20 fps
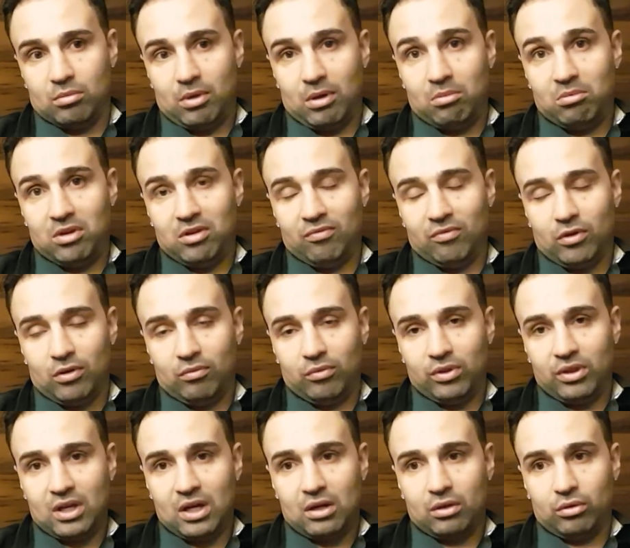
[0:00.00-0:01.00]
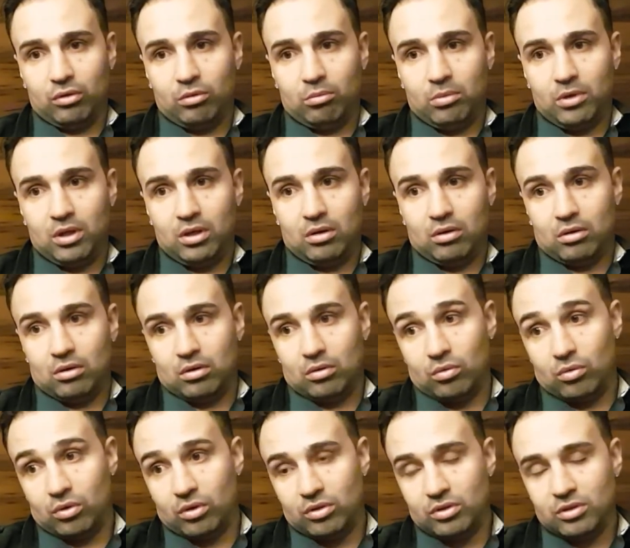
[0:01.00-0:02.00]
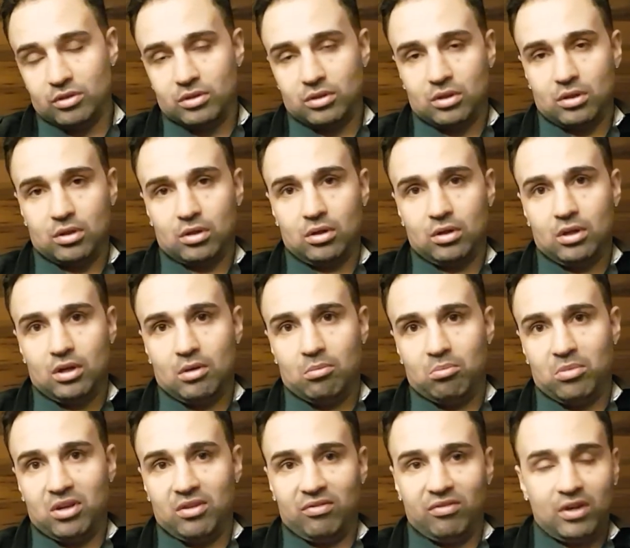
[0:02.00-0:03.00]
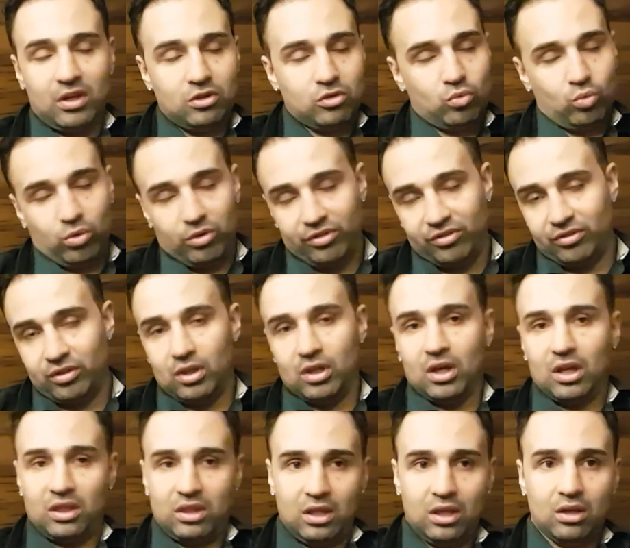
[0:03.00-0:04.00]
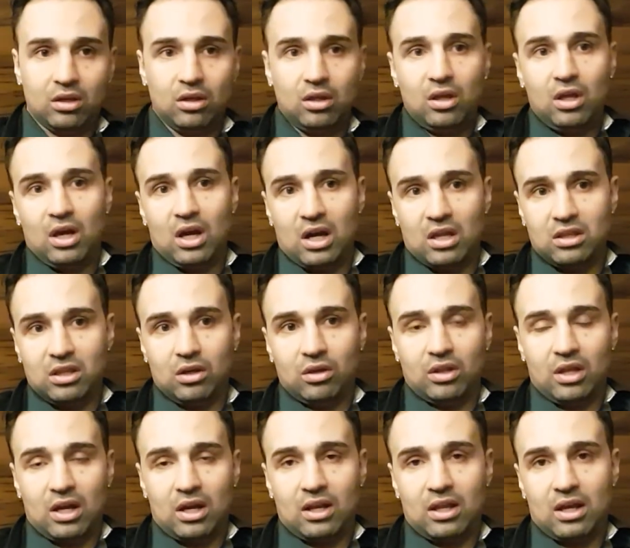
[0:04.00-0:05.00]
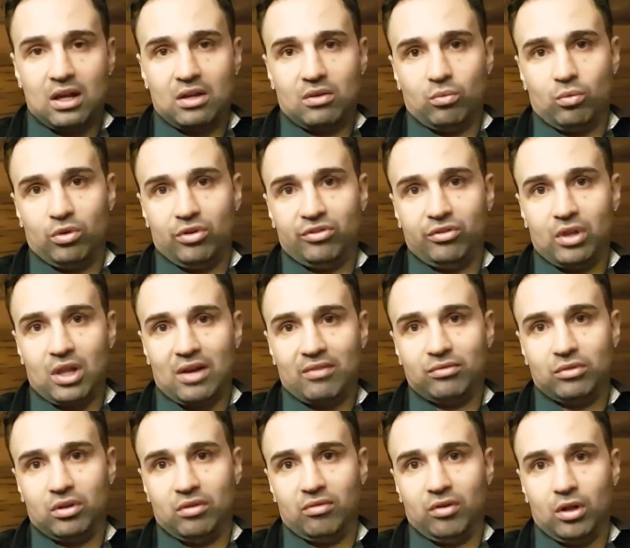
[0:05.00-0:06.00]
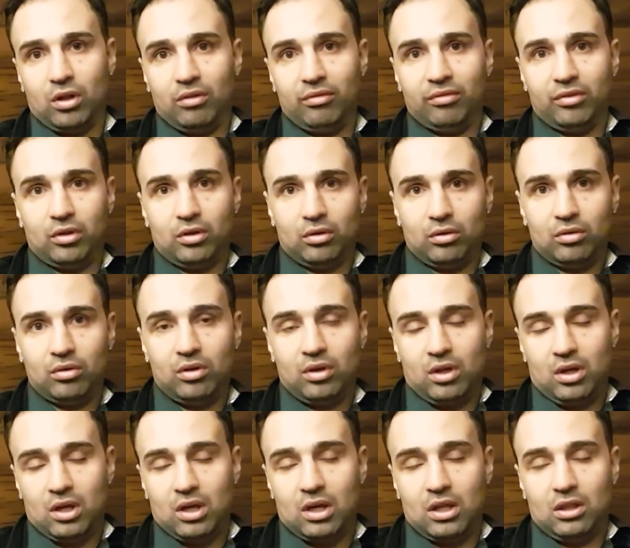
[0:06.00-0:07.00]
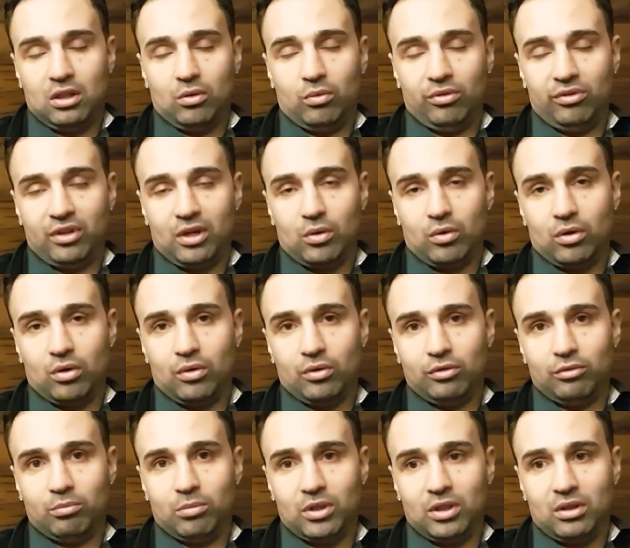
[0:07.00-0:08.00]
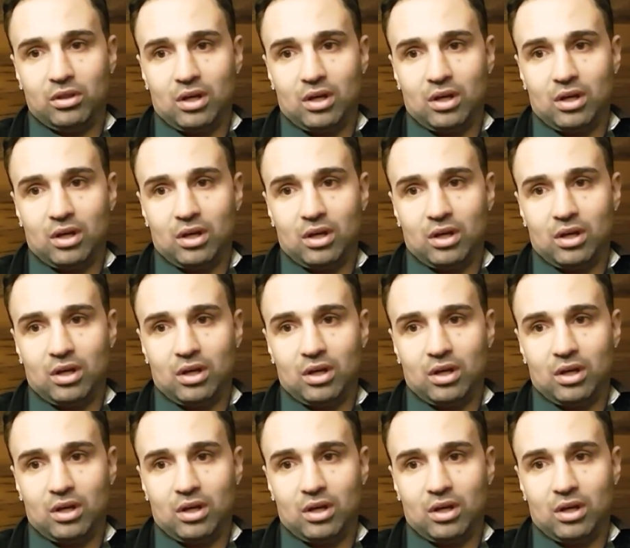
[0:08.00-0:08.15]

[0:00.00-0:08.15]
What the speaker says: Maybe involved with that a little bit, or just be a face. We'll see. I think that will still have to evolve, you know. And then we'll see how it goes. But